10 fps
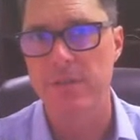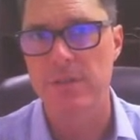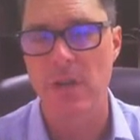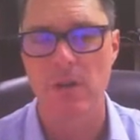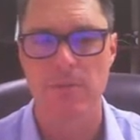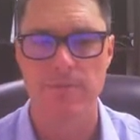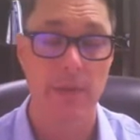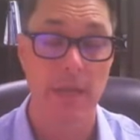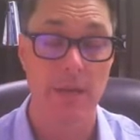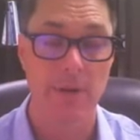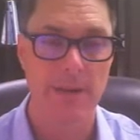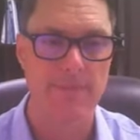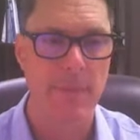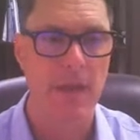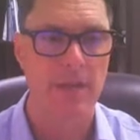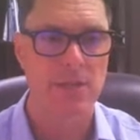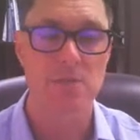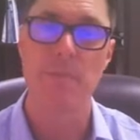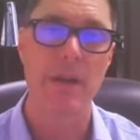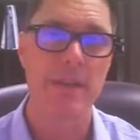So anyway,
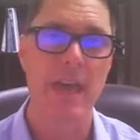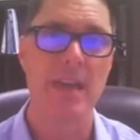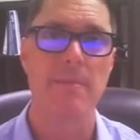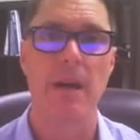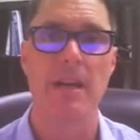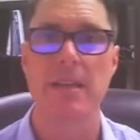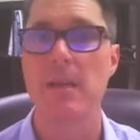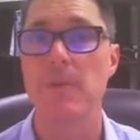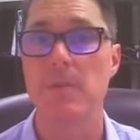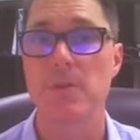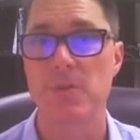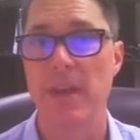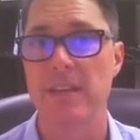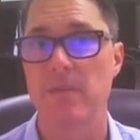just bear that in mind, keep it in perspective,